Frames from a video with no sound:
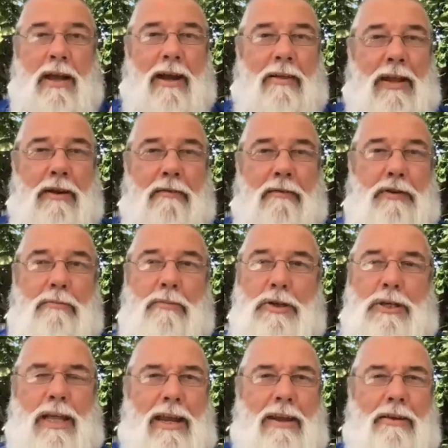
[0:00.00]
And then a few
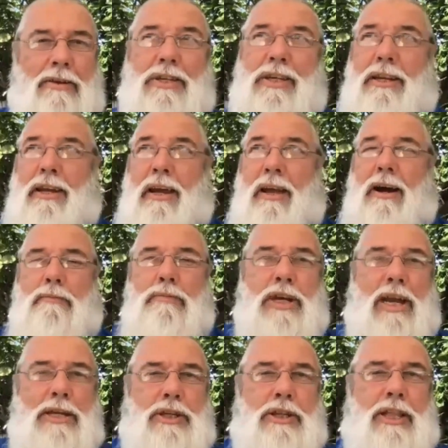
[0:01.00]
months later, he said, I'm
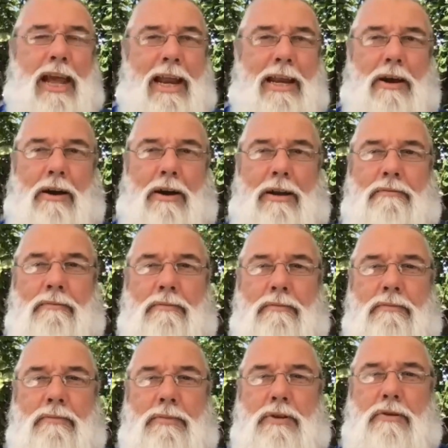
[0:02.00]
changing the headline
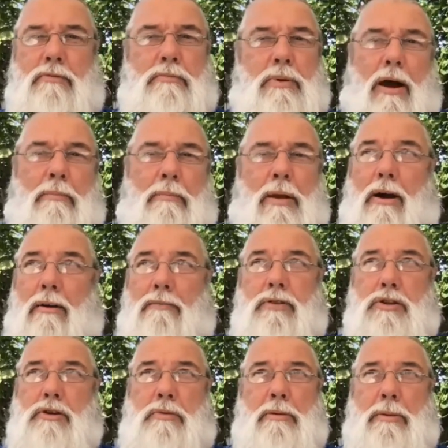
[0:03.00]
to blah, blah,
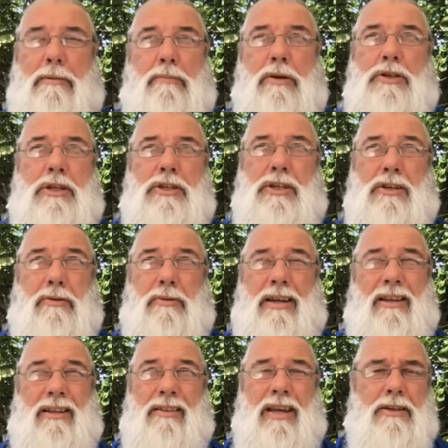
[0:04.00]
to something about businesses. I
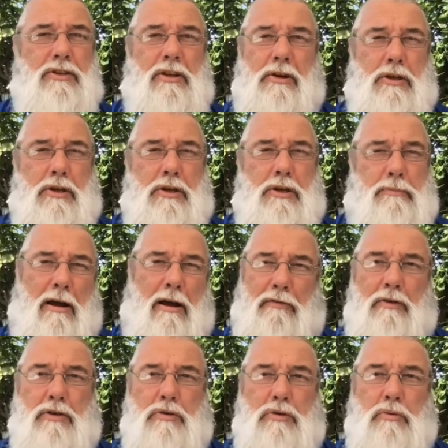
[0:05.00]
went, that's not as
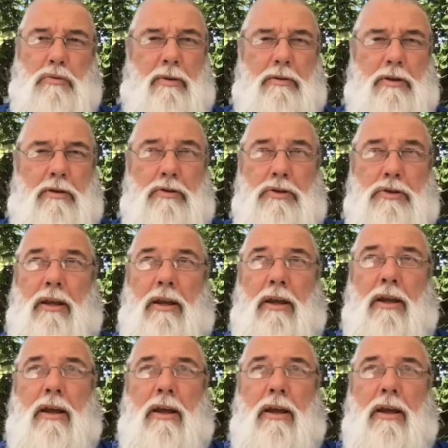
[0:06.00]
powerful as what we've been using.